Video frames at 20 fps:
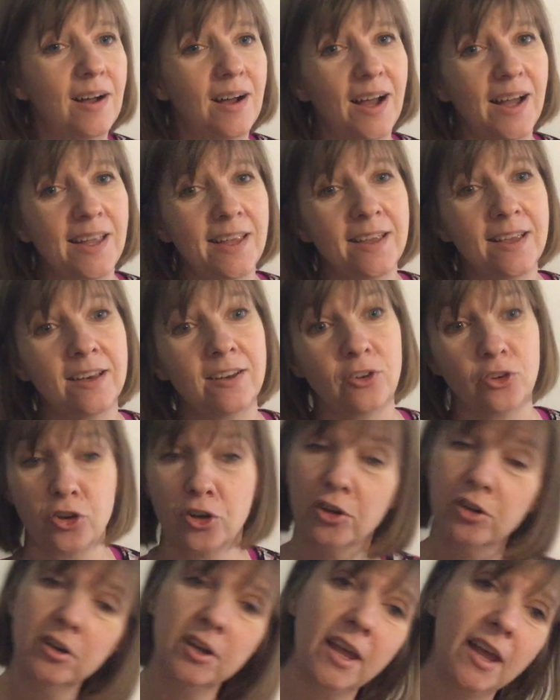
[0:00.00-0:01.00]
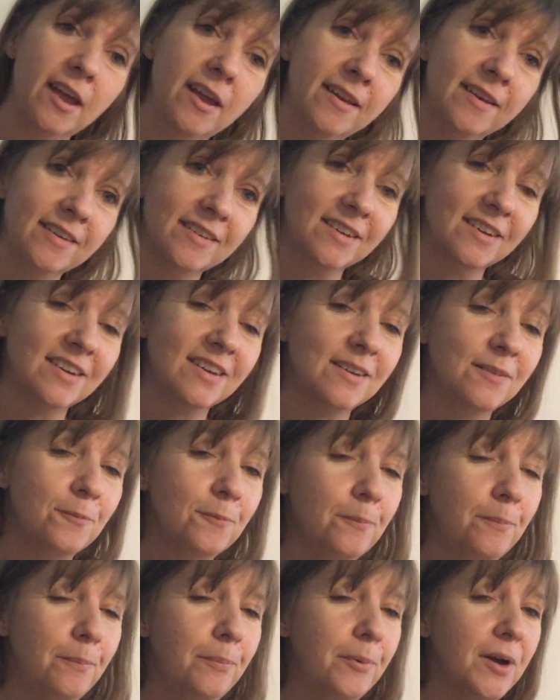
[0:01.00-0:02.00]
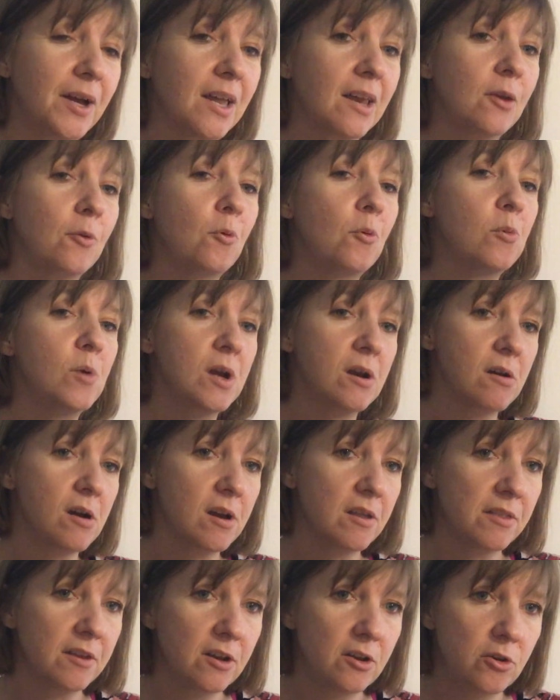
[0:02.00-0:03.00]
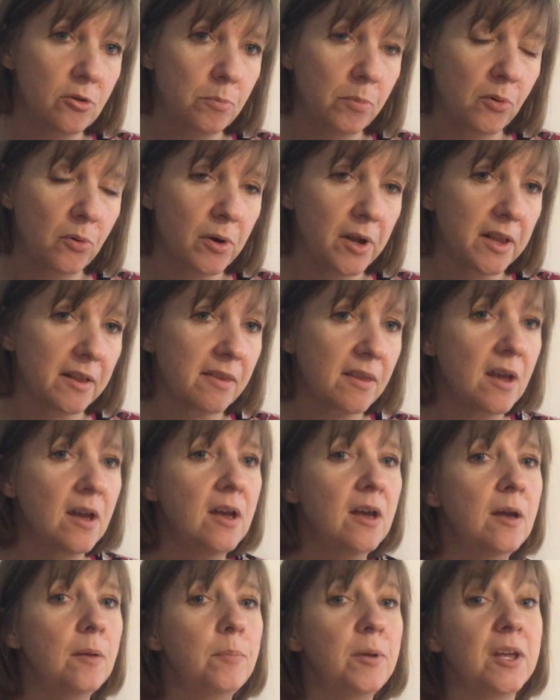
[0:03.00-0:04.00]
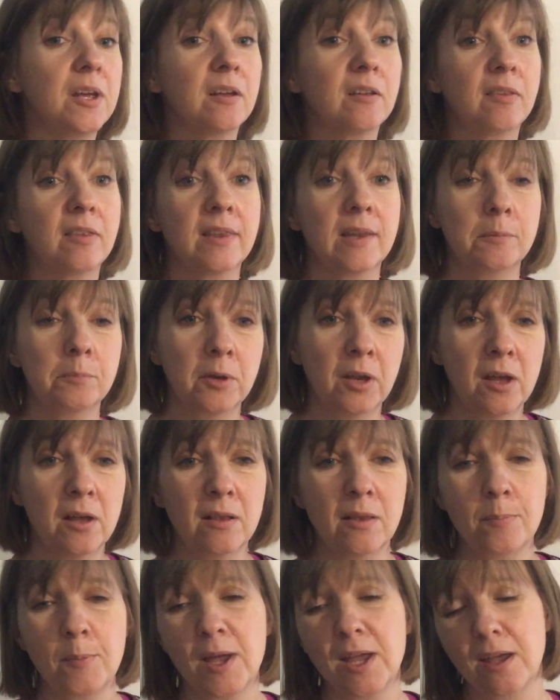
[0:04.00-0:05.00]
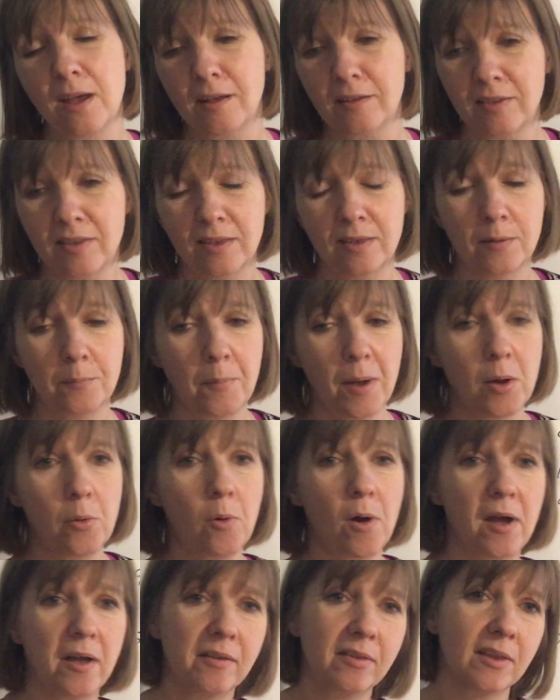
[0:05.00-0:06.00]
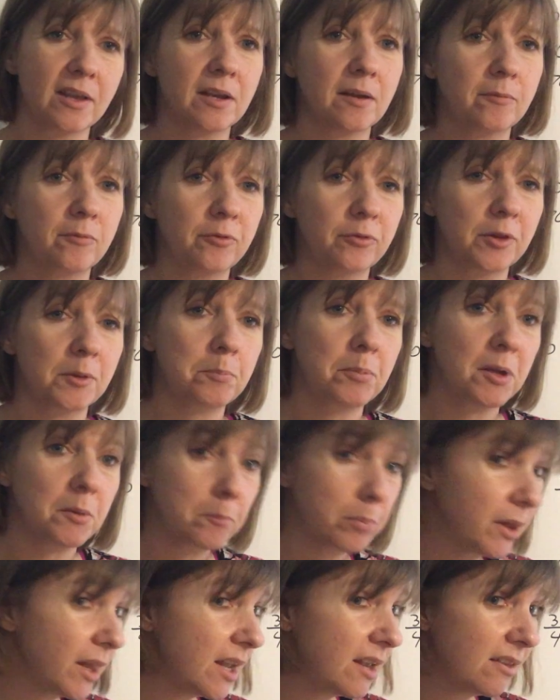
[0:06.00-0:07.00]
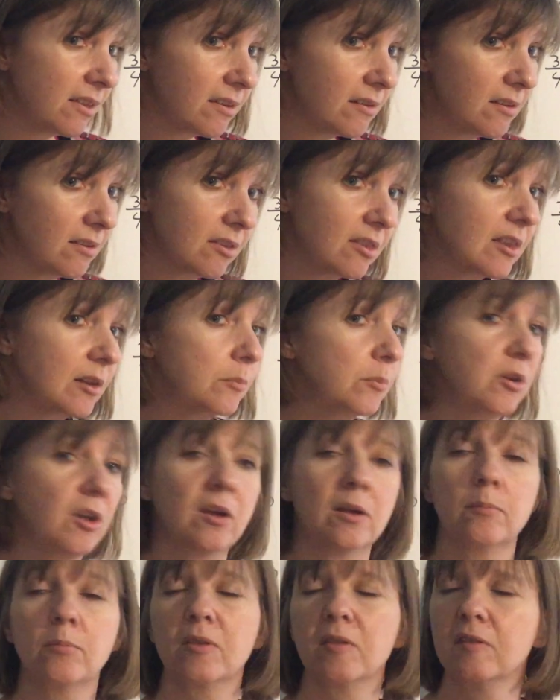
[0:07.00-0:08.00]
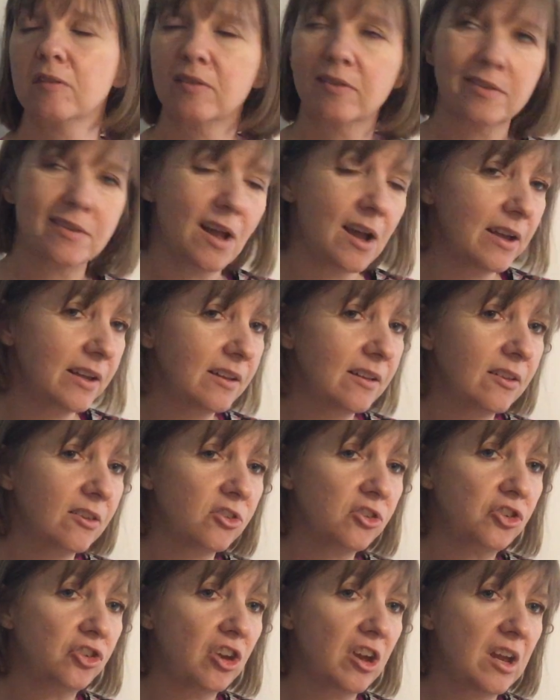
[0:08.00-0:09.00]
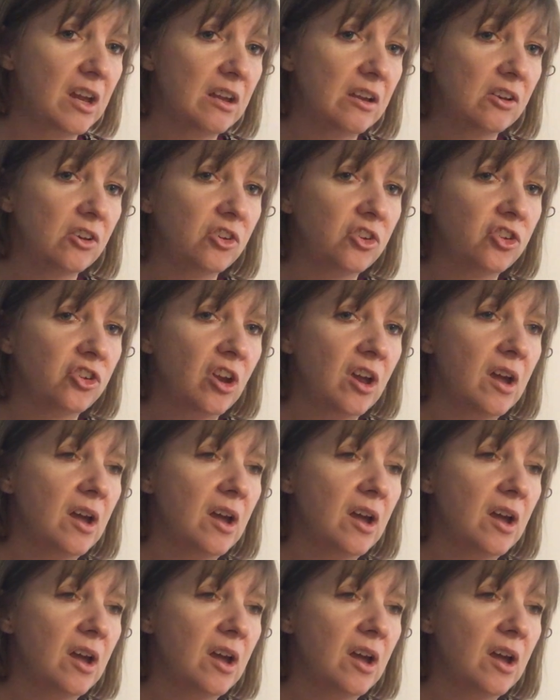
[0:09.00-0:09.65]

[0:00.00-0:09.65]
I can turn it, but where are the new points? Because sometimes my X's and my Y's end up flipping places. Sometimes the signs change.